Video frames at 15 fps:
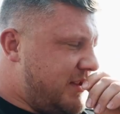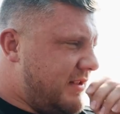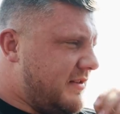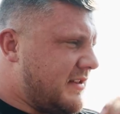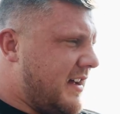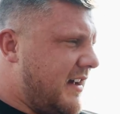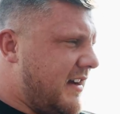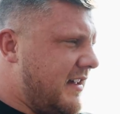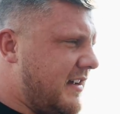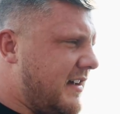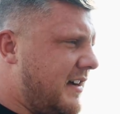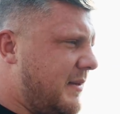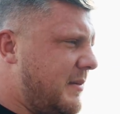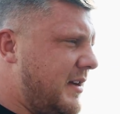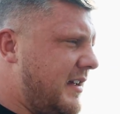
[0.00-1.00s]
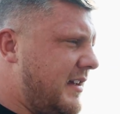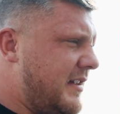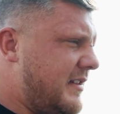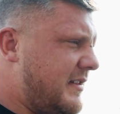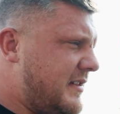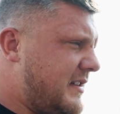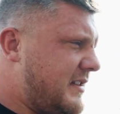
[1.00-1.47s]
Shield carrying, that'll be
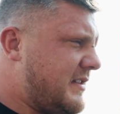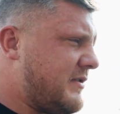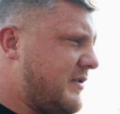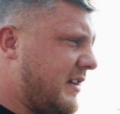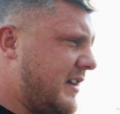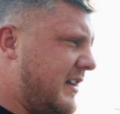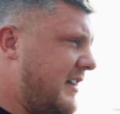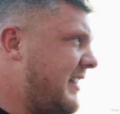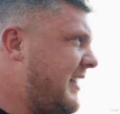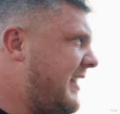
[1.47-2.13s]
tricky.